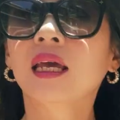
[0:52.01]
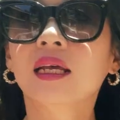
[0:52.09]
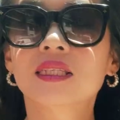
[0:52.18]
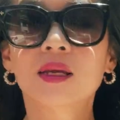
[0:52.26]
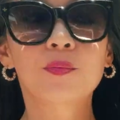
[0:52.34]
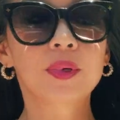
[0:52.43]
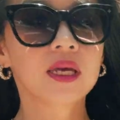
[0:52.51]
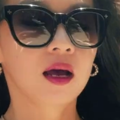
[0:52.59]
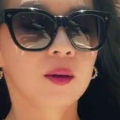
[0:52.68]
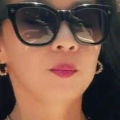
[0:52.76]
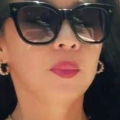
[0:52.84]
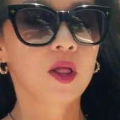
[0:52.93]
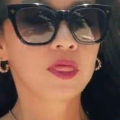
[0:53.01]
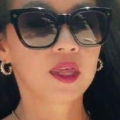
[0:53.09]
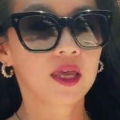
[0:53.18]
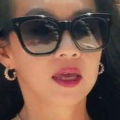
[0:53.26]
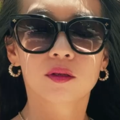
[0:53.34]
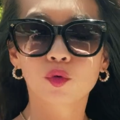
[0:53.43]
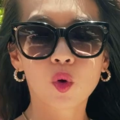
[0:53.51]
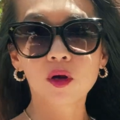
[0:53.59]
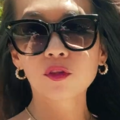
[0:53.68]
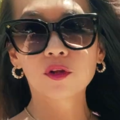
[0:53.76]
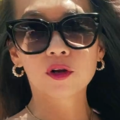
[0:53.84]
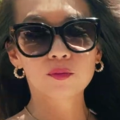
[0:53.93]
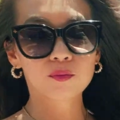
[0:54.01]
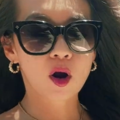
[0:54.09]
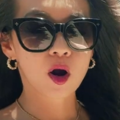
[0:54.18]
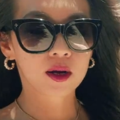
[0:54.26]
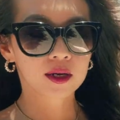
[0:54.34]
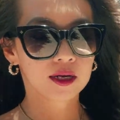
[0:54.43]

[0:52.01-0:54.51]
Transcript: It's a bit up on the northern part